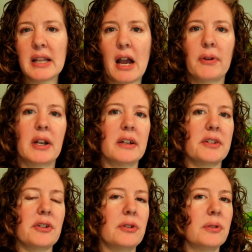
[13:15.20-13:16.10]
allowing
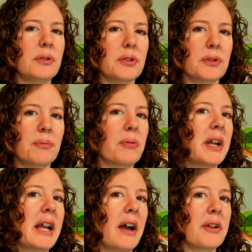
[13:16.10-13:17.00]
us to sort of
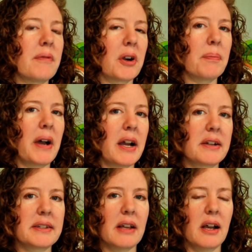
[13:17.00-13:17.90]
break out of our
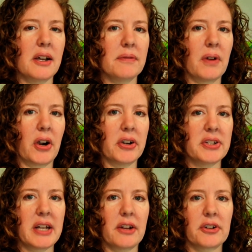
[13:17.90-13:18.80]
box of our
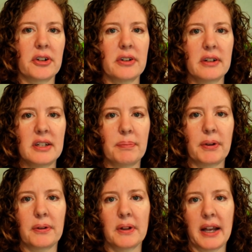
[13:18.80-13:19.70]
standard
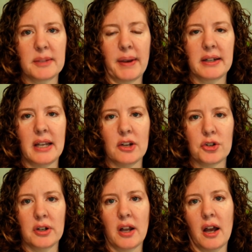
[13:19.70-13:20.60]
typical
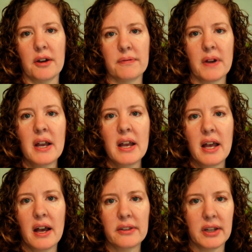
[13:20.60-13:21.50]
expectation of
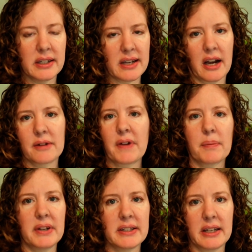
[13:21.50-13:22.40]
the entire
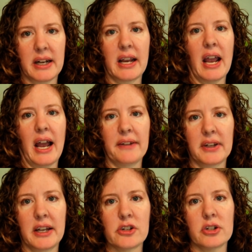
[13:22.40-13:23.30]
family sitting at
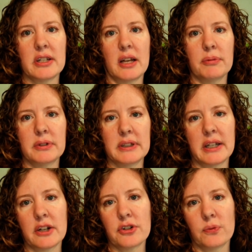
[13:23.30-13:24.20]
the kitchen table in
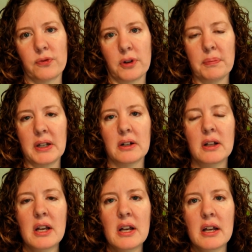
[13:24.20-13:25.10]
the kitchen for a
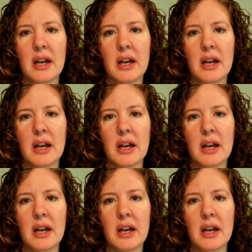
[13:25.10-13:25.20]
meal.